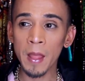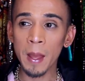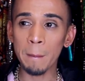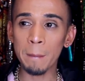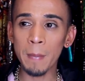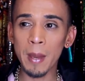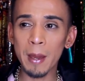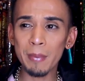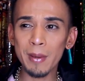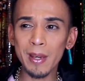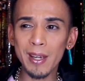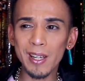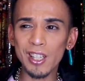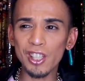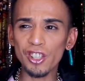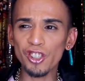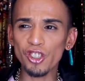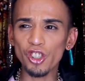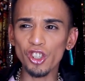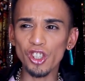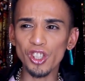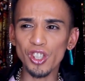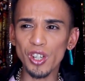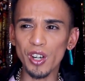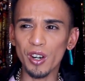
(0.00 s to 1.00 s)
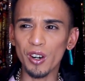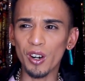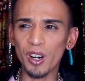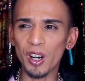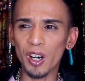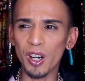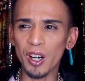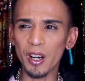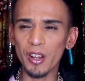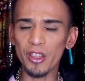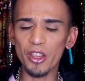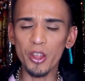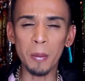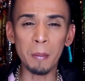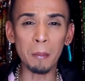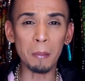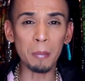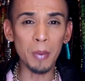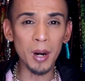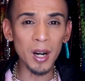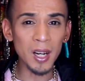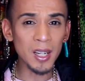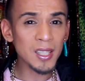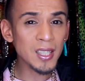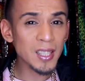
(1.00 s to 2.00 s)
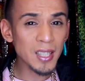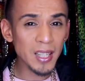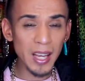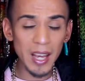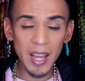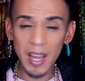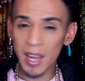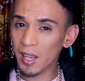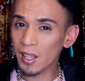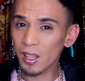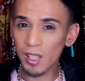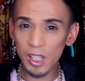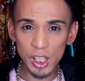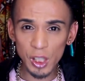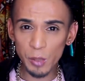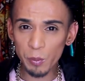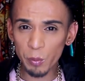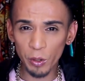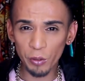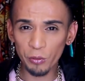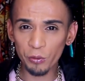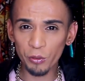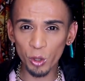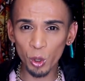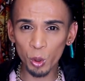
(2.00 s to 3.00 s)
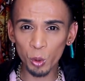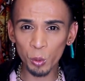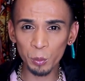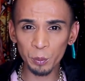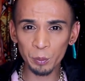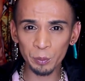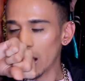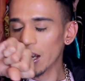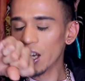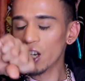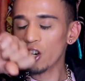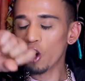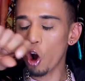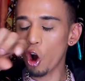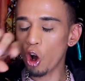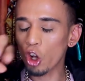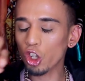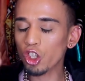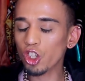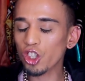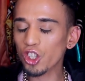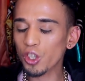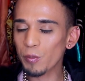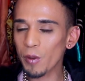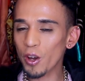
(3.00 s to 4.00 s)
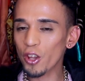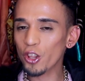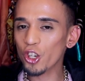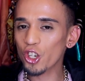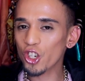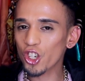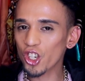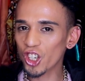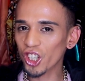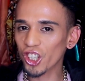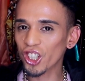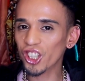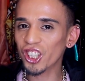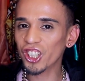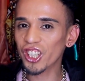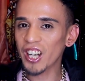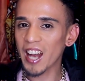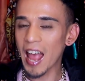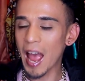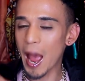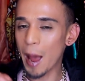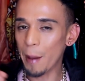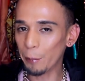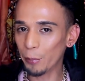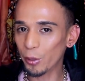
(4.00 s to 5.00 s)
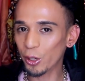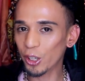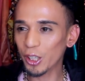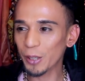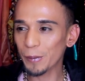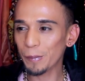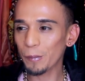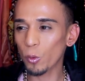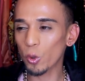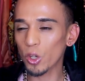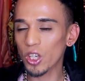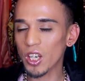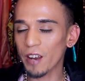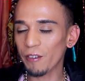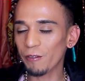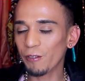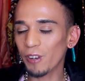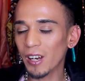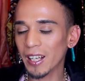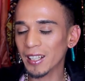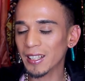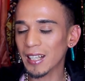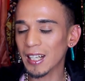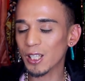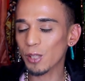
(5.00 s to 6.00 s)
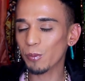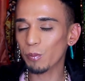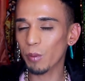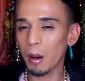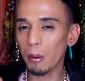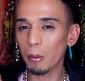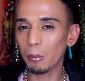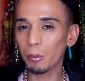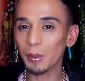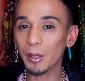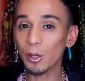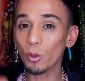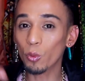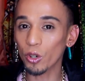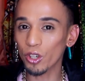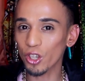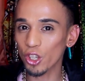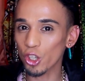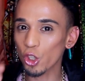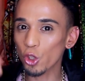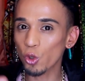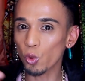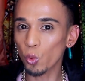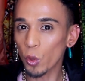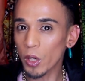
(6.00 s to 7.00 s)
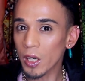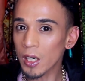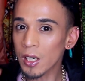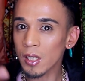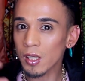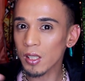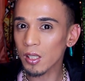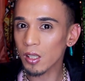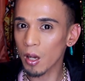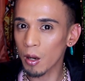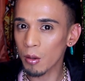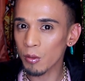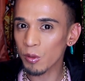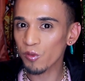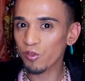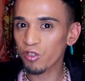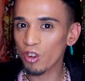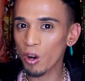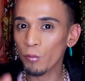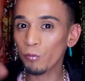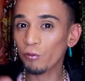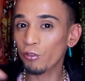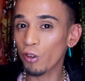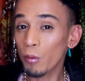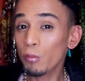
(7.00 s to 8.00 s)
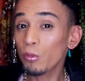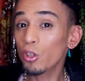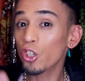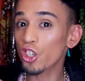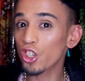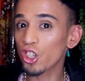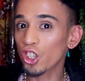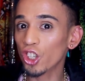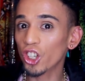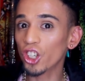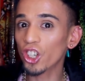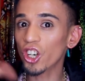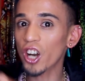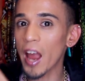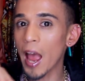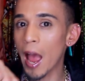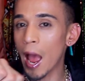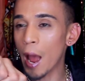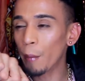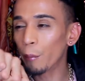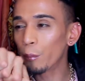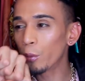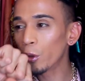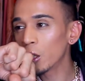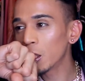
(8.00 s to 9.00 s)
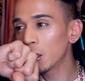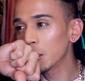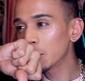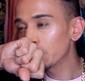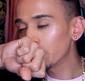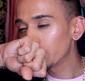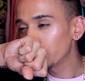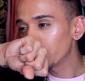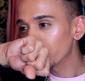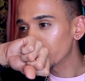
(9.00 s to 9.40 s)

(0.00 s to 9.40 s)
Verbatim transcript: maybe it's just uh, the musk in this perfume. I can also smell the sugar amber, which I feel like that's probably where the sweetness comes from, from the sugar amber.